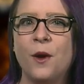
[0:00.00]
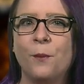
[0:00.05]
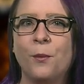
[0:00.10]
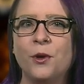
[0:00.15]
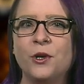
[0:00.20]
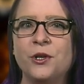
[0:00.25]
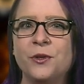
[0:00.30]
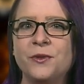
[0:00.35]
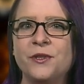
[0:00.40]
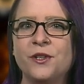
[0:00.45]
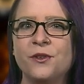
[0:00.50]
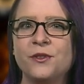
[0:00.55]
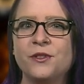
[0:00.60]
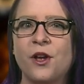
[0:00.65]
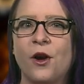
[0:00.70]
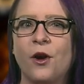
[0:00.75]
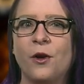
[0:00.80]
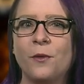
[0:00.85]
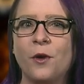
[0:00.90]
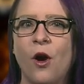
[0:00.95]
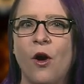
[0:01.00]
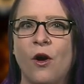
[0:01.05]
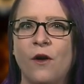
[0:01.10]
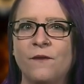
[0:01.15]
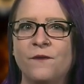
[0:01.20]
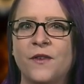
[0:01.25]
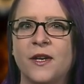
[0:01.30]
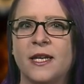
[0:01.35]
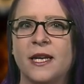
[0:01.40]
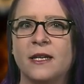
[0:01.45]
producers are
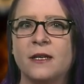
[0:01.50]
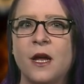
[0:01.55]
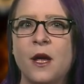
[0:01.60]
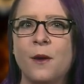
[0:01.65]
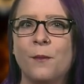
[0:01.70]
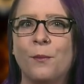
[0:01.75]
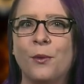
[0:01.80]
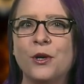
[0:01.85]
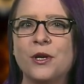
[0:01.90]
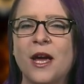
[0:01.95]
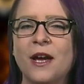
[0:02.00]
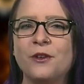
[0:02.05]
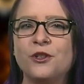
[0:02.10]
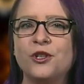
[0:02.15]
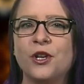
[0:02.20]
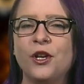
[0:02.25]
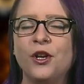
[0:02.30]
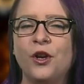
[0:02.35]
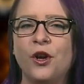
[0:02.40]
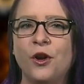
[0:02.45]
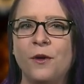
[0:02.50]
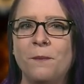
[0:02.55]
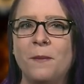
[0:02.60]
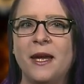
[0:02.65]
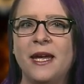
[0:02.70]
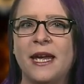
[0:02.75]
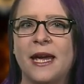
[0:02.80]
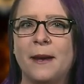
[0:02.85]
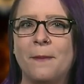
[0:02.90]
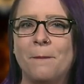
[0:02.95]
confident production could
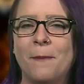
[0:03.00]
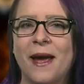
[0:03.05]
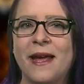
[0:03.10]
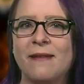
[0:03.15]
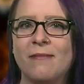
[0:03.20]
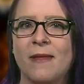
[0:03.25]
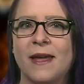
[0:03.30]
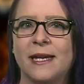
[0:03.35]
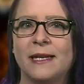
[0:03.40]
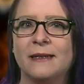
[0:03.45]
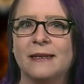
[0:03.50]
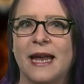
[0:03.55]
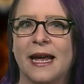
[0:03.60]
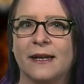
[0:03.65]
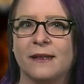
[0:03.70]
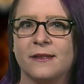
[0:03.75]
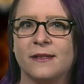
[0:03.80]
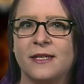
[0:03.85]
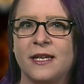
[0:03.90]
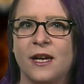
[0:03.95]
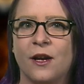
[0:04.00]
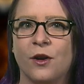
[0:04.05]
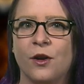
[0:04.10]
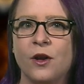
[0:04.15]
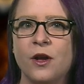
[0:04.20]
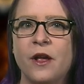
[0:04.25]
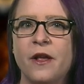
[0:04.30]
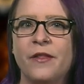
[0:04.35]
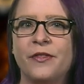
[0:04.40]
begin by late next year.